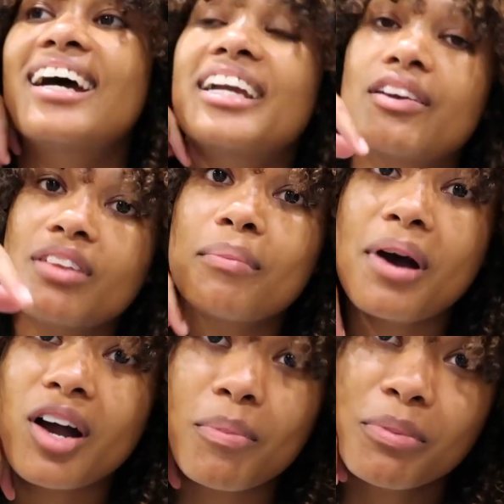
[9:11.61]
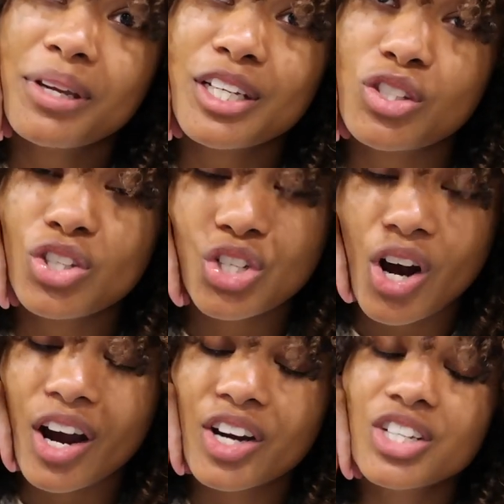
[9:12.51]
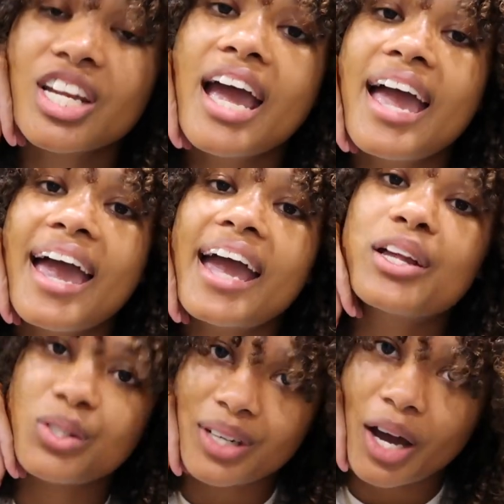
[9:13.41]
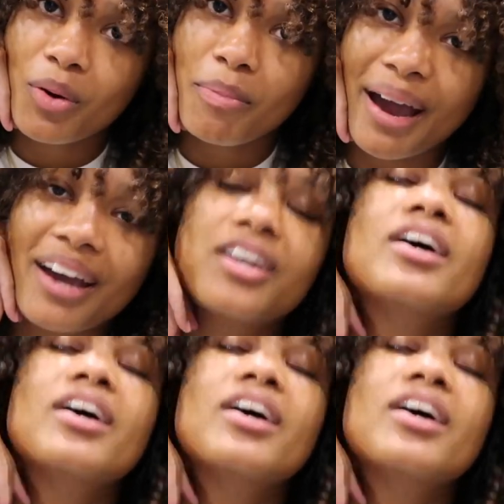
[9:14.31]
I gave them a couple minutes to charge and so now we're back.